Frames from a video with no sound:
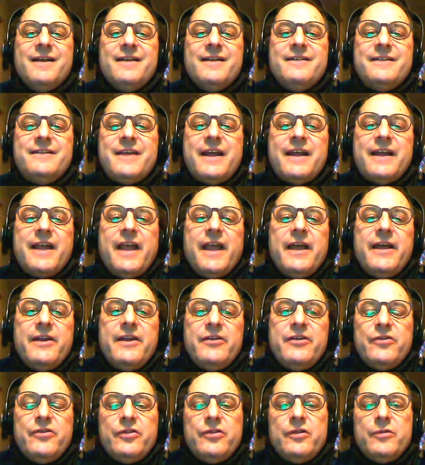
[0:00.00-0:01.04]

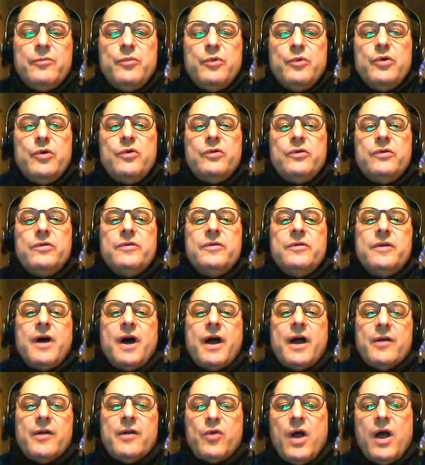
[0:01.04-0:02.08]
Dedicated to the moon,
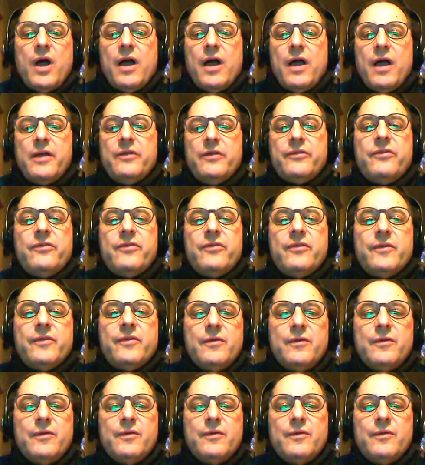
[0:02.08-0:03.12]
I rise
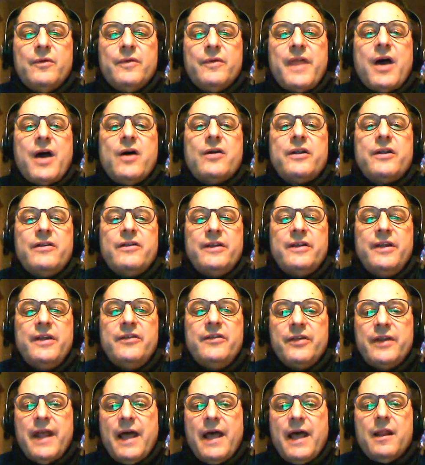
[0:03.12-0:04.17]
without a
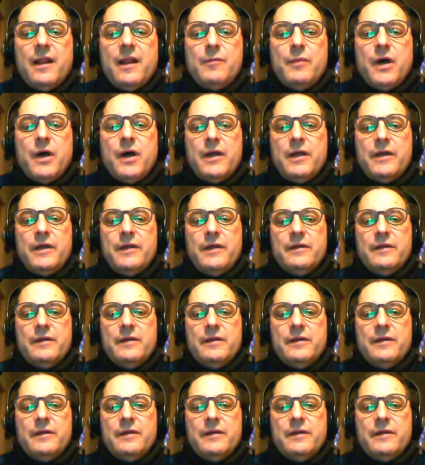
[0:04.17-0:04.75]
decent alibi.